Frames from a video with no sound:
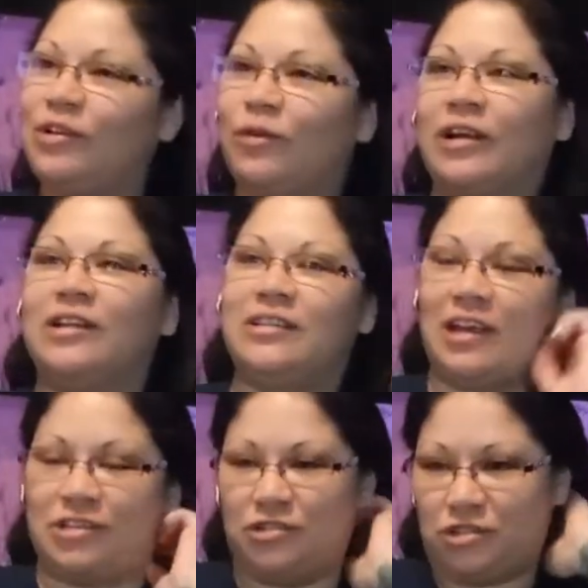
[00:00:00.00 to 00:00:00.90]
when you work in a
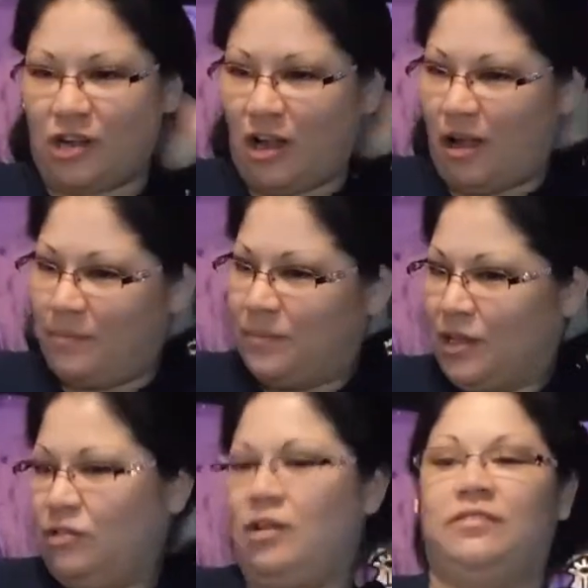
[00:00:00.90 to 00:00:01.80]
tattoo shop,
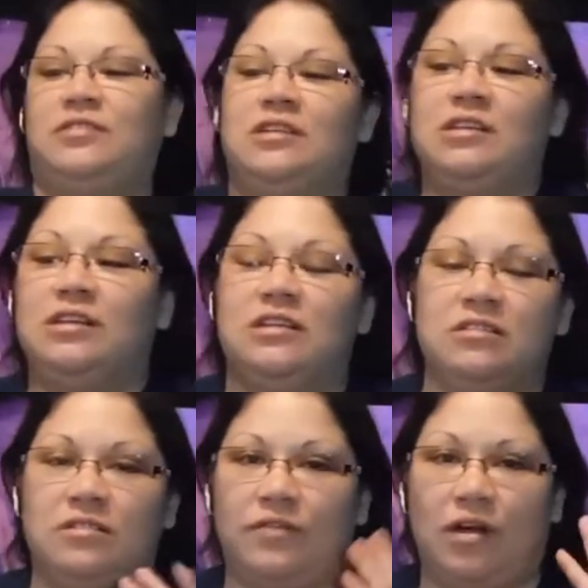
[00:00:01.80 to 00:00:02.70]
you have
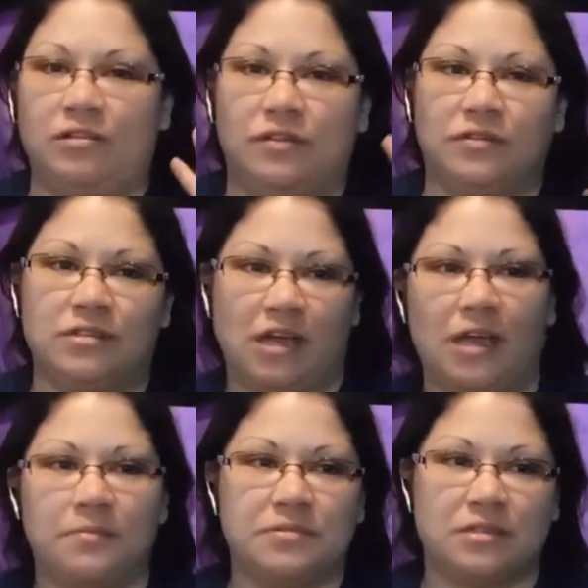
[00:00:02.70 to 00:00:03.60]
CDs of all different
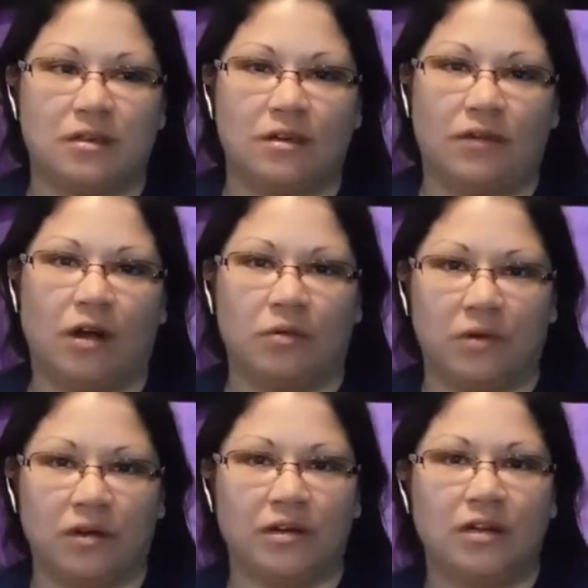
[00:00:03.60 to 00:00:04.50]
types of
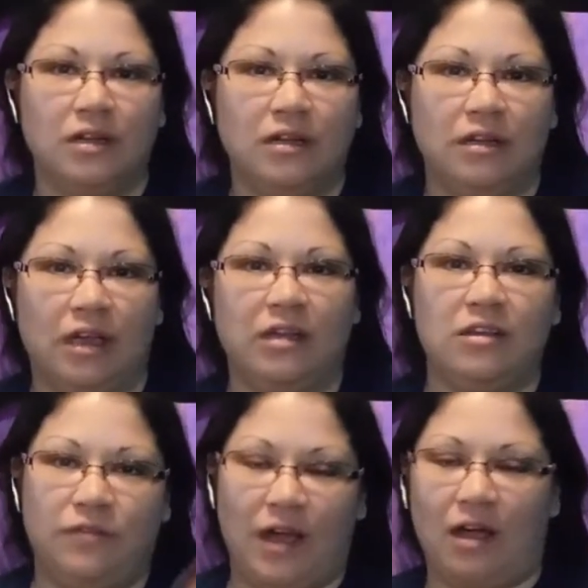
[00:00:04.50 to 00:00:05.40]
artwork.
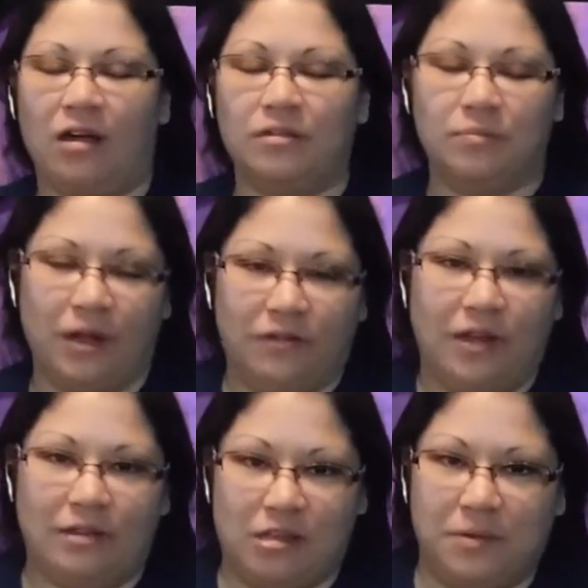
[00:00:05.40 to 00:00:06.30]
And Brett
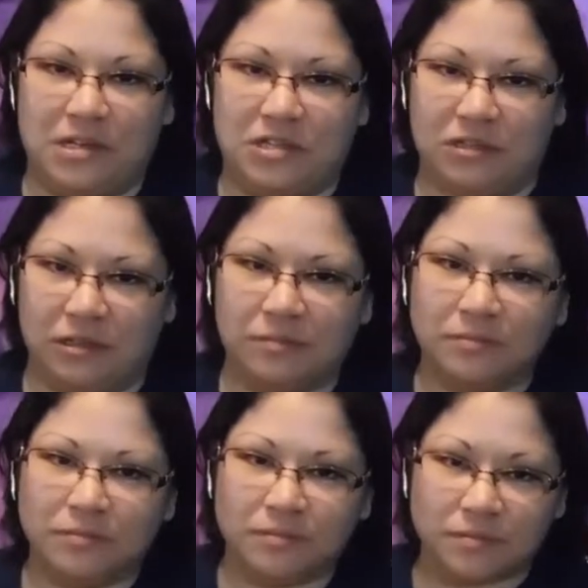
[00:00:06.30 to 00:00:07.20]
found this picture.
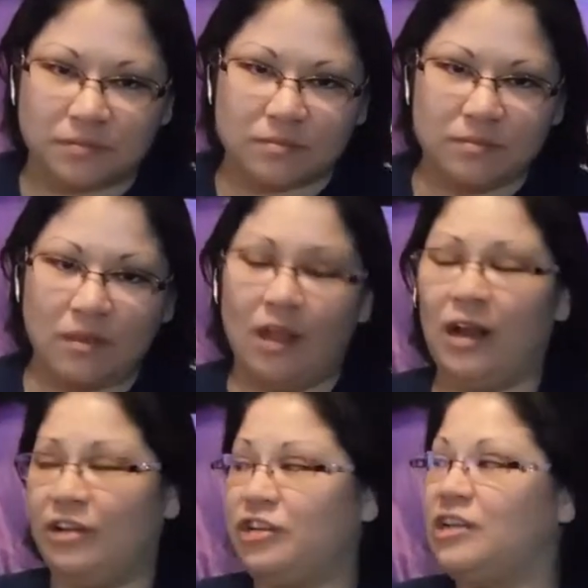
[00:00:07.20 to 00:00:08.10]
And
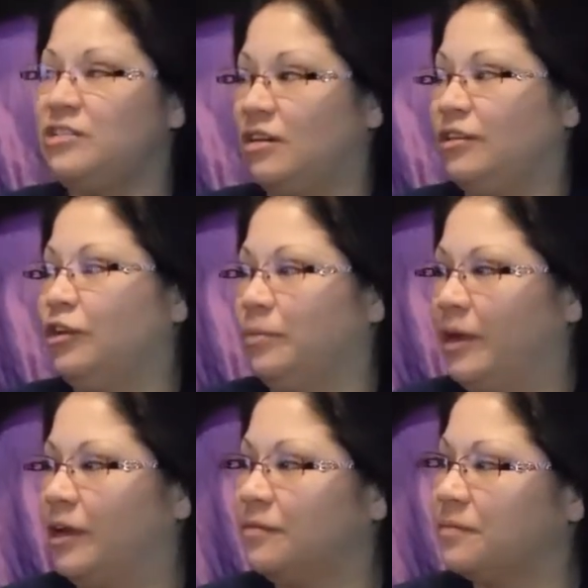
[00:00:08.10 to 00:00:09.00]
I changed it a little
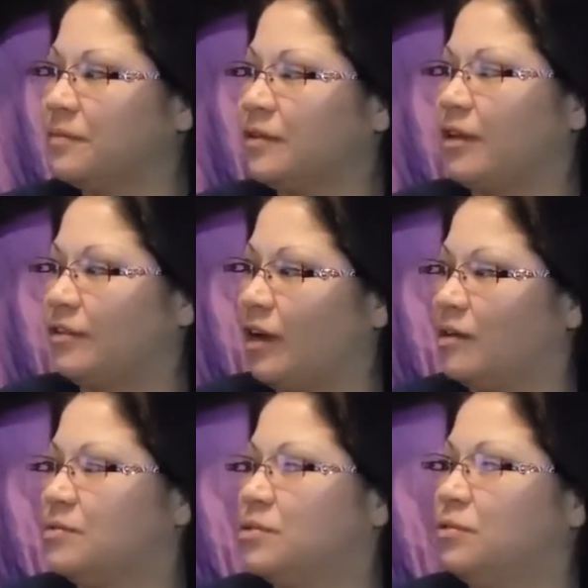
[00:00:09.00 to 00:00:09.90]
bit because I thought
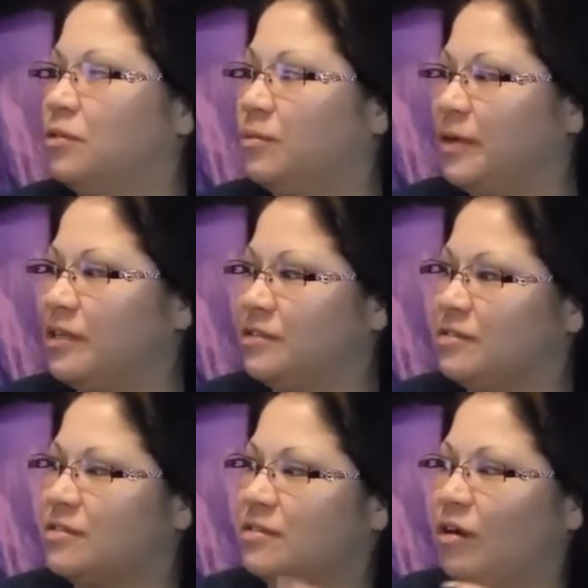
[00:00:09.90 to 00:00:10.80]
it was cool. But it's a
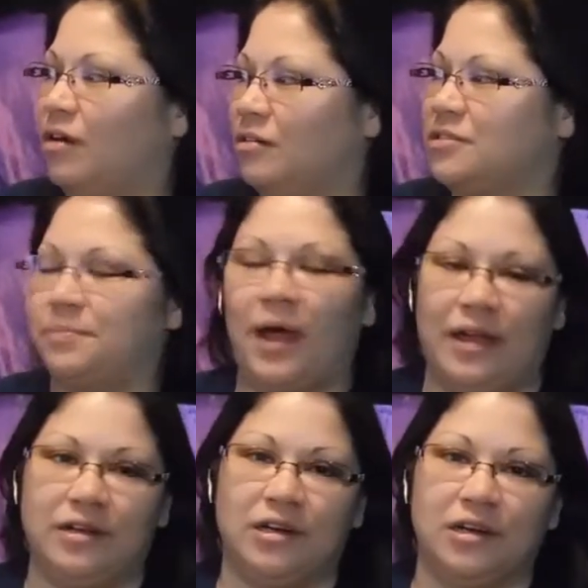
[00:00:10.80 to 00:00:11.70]
skull
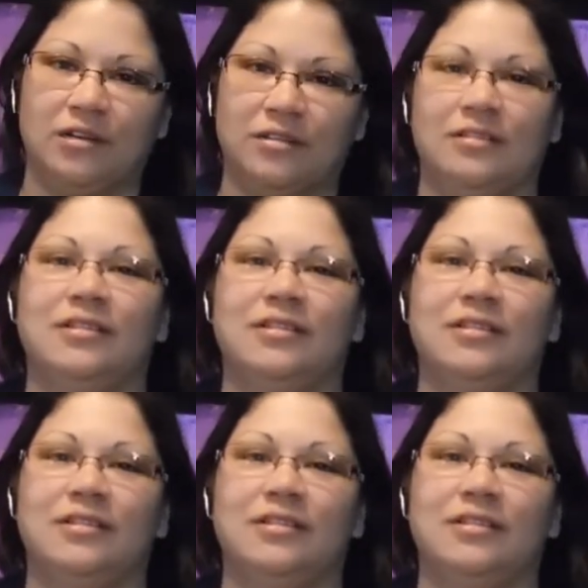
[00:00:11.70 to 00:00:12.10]
spider.